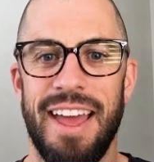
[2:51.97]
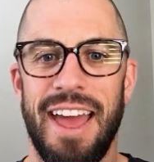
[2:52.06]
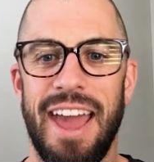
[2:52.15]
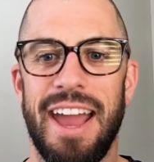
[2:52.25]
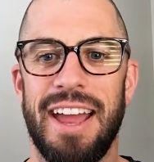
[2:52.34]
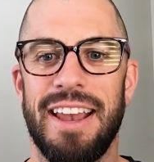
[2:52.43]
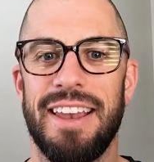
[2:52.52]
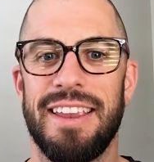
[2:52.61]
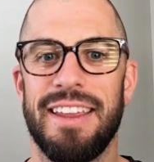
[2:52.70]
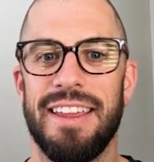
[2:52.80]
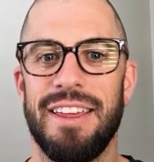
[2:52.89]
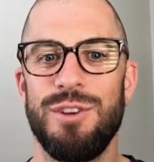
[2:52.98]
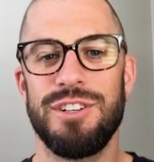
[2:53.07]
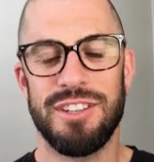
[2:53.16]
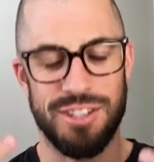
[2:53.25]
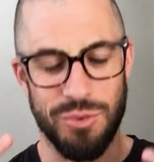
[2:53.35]
And
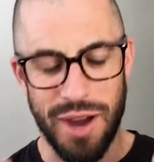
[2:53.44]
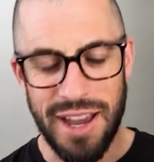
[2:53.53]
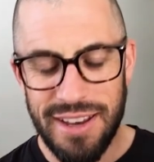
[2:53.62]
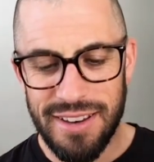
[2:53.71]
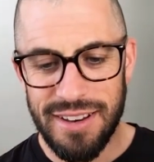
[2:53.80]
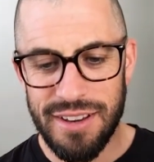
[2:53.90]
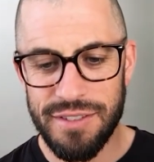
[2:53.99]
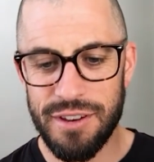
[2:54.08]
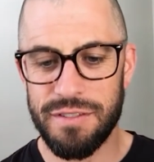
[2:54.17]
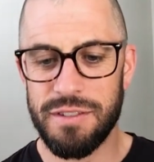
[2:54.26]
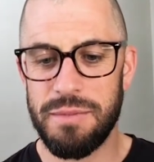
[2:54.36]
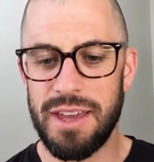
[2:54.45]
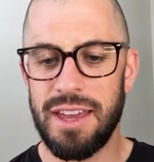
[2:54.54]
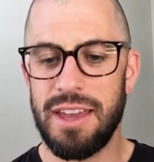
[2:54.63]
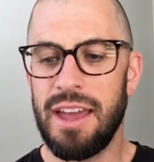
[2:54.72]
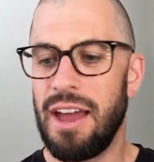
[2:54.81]
usually there's a weight lifted off to
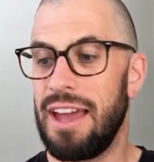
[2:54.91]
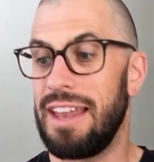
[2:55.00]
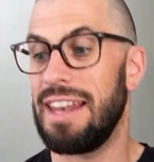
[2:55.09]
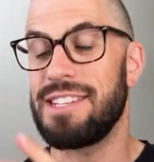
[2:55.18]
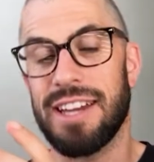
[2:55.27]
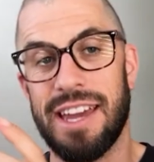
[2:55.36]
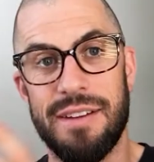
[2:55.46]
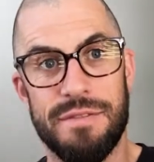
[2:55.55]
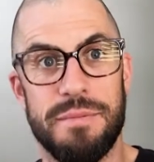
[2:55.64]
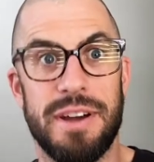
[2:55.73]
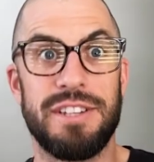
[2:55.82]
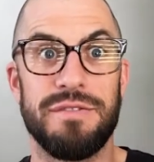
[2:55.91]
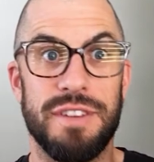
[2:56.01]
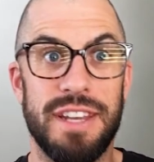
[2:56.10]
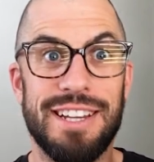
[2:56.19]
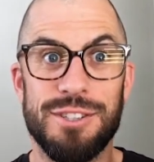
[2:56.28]
me. At least I get information for
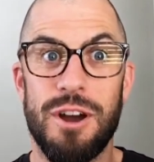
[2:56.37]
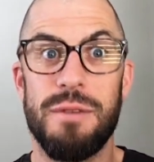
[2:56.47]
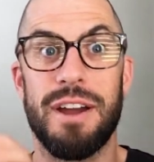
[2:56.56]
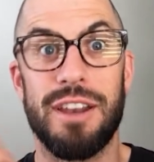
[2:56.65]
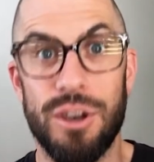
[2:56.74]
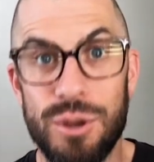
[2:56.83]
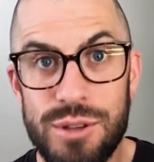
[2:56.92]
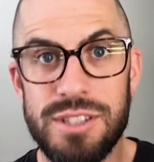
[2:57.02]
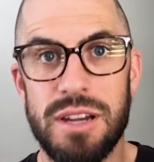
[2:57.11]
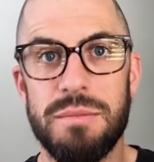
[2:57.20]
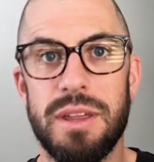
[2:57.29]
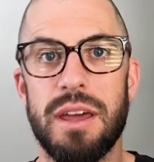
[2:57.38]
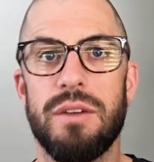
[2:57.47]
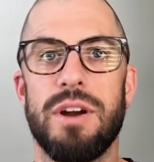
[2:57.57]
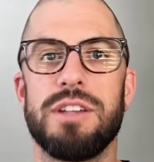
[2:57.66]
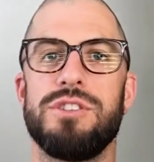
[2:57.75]
next time. I can learn something,
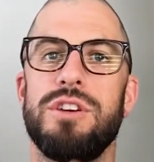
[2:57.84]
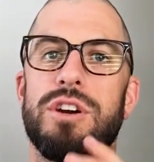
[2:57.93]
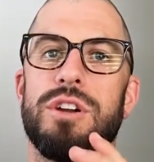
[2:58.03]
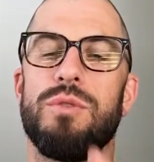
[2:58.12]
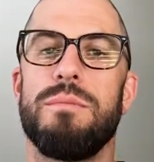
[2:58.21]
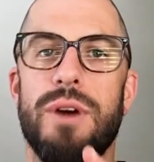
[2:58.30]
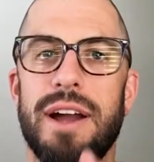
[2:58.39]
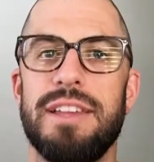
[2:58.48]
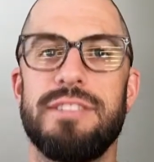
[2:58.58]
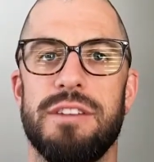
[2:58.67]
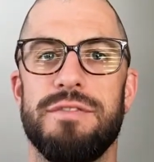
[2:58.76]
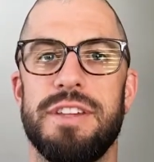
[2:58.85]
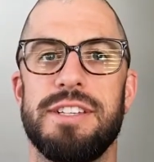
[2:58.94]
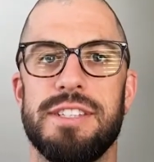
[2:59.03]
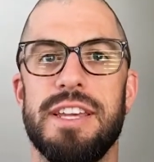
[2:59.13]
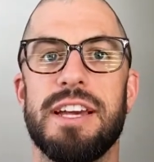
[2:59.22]
right? So you've got to remind yourself of
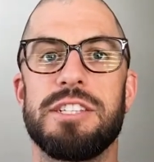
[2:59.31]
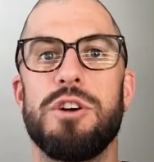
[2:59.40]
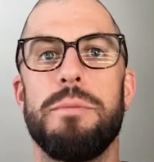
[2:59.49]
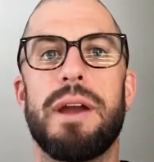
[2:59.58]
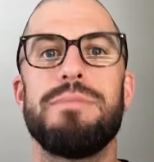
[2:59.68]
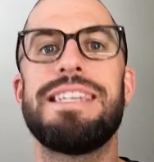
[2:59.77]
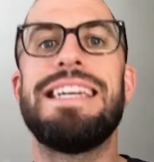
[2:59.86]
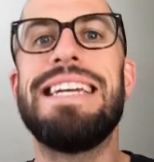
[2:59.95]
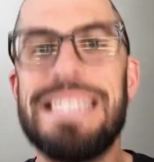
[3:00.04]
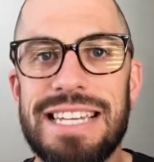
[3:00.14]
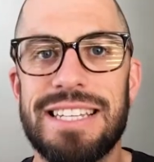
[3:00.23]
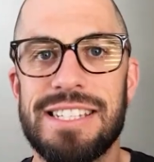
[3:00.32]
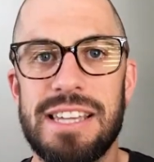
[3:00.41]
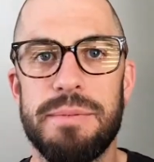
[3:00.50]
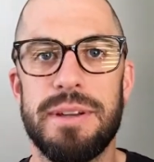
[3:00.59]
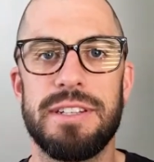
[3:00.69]
these things so it becomes easier to
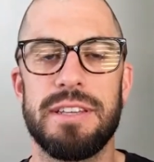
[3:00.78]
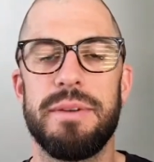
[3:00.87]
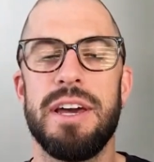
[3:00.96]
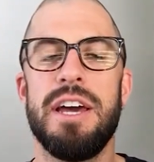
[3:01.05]
step into them.